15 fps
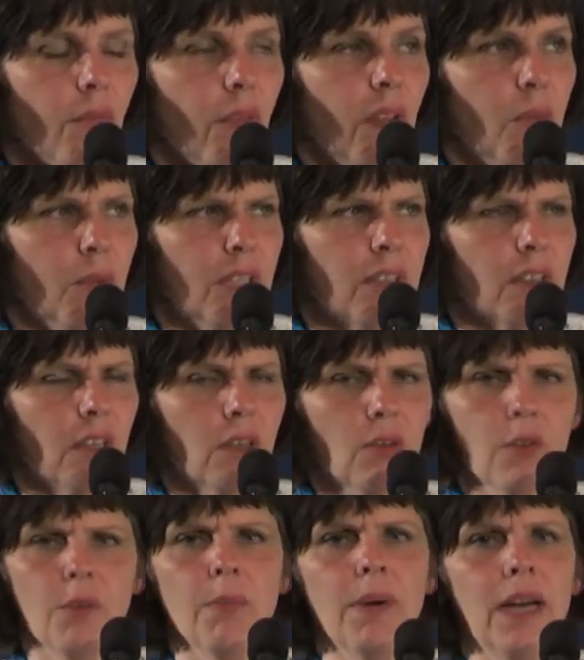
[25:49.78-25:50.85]
And we had done
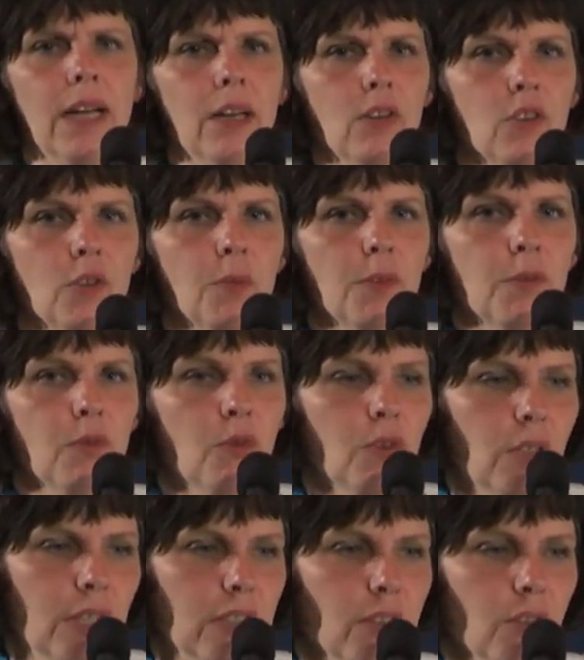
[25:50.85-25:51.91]
all the bylaws
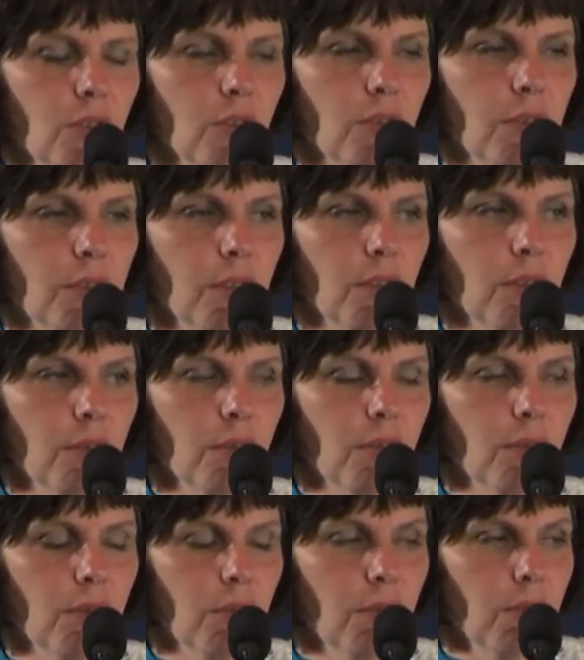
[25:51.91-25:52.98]
before and sort of
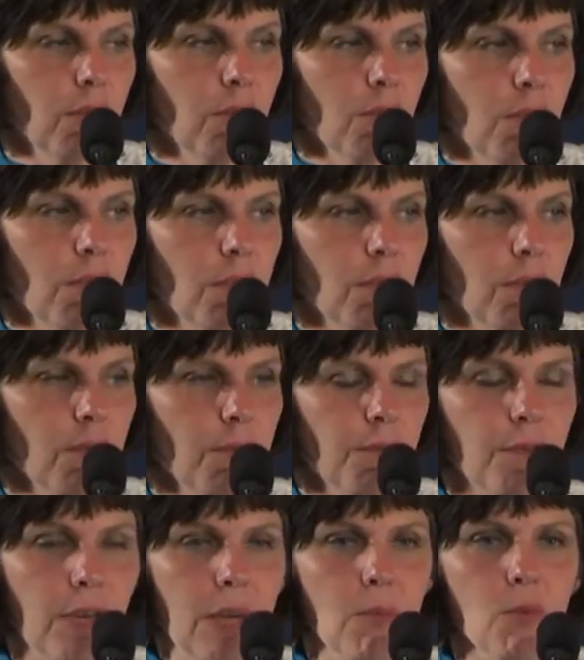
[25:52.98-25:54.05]
the
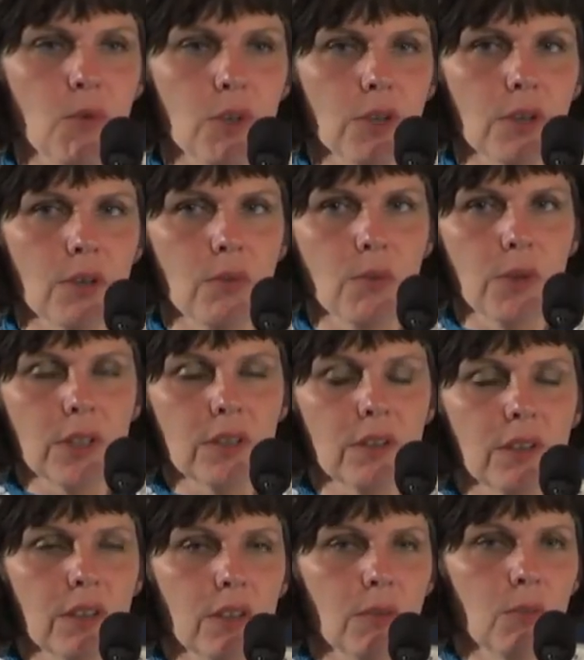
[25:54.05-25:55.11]
framework on
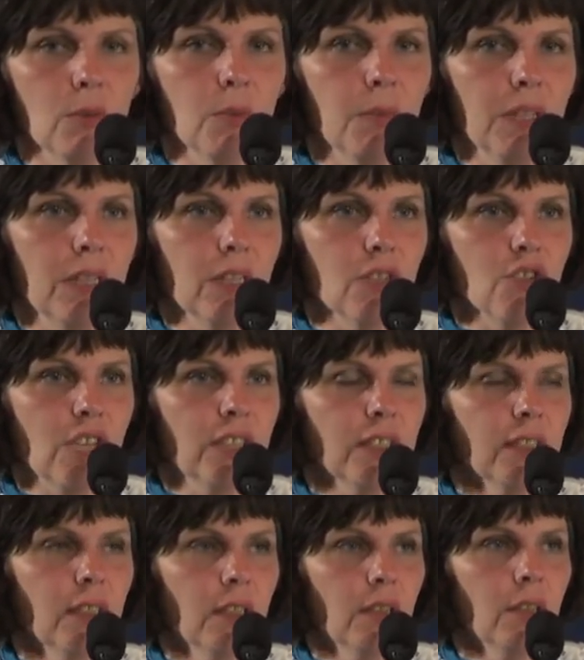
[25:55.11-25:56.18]
what would be the
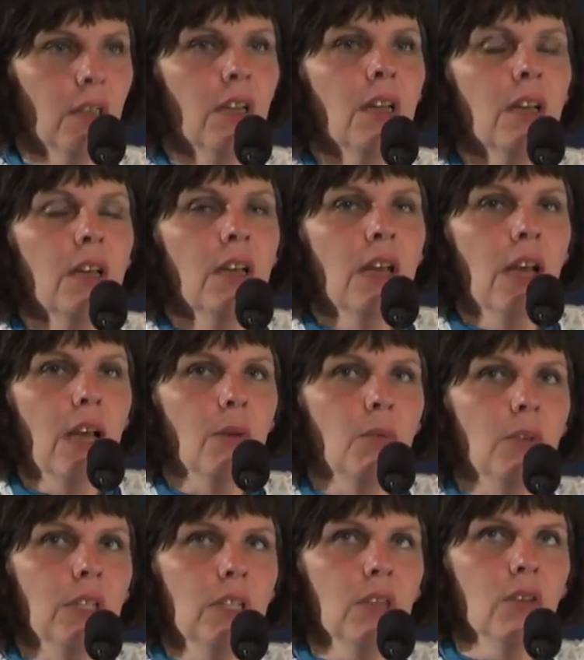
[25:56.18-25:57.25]
agenda. And
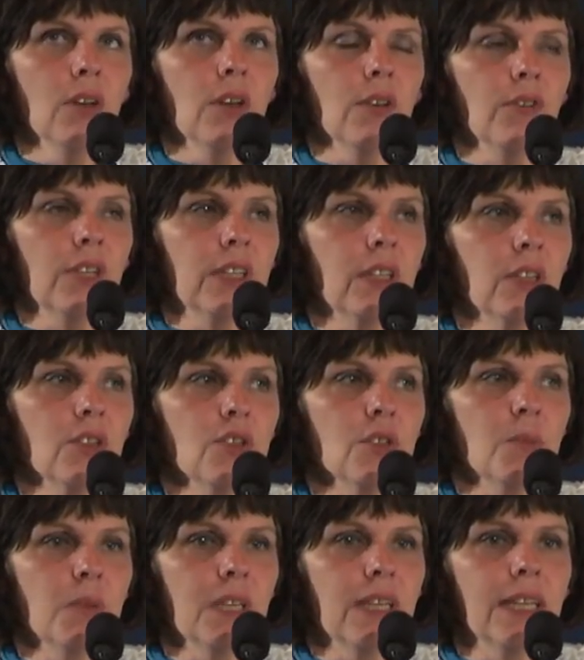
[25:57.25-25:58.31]
we all agreed that it
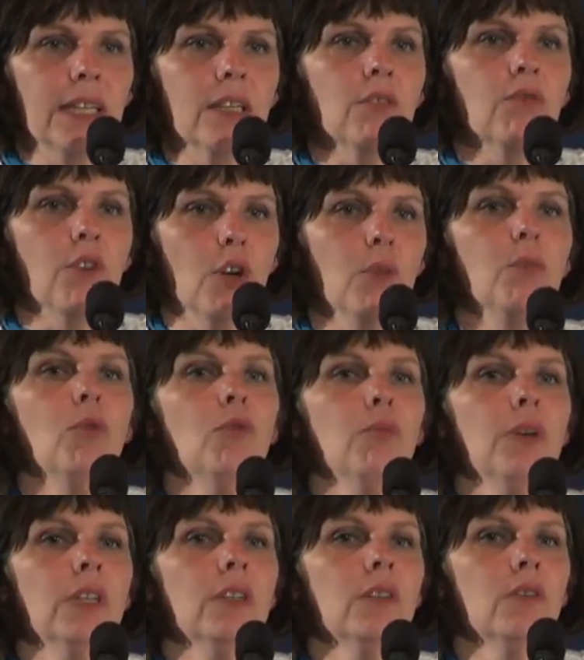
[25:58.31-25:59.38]
should be a hit-and-run
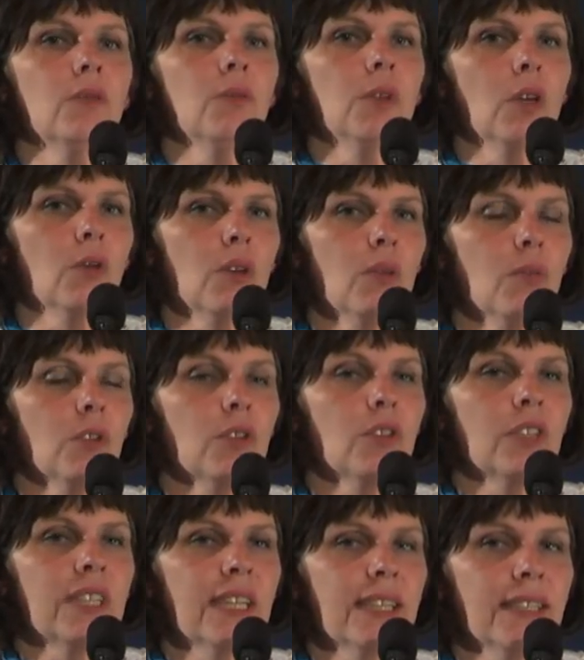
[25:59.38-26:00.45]
movement. We only want
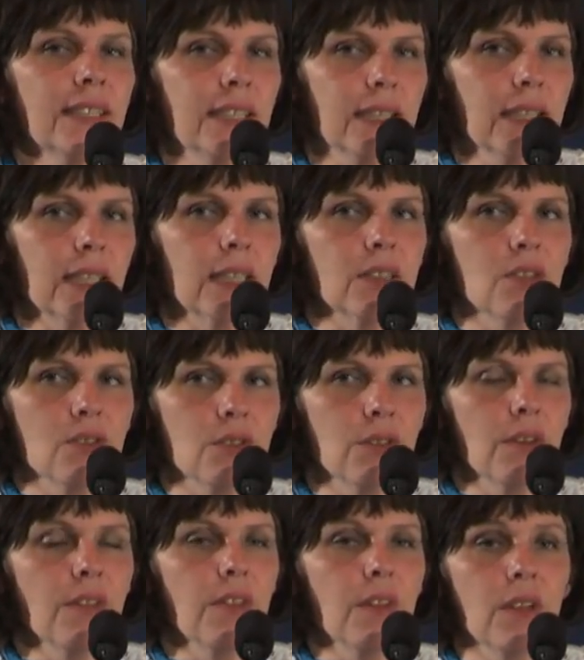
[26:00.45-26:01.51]
to get in and get
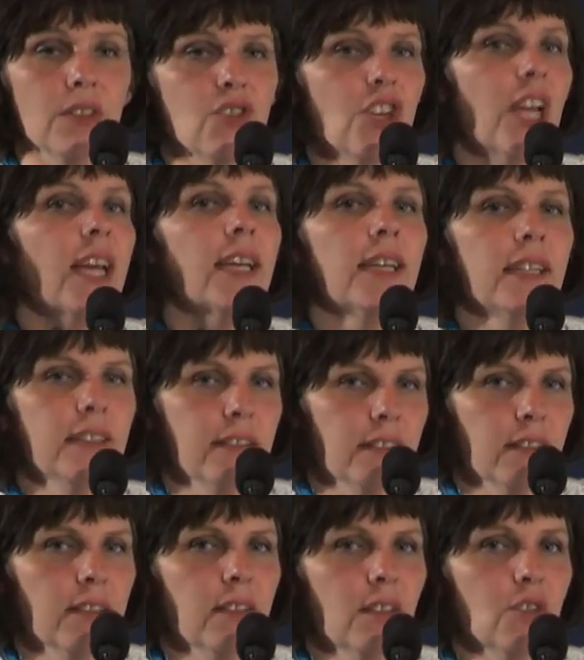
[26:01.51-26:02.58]
a
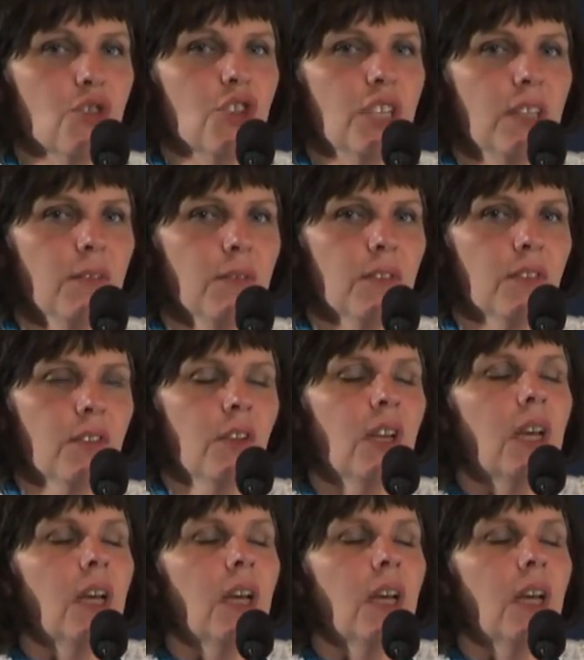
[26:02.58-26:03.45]
checklist achieved,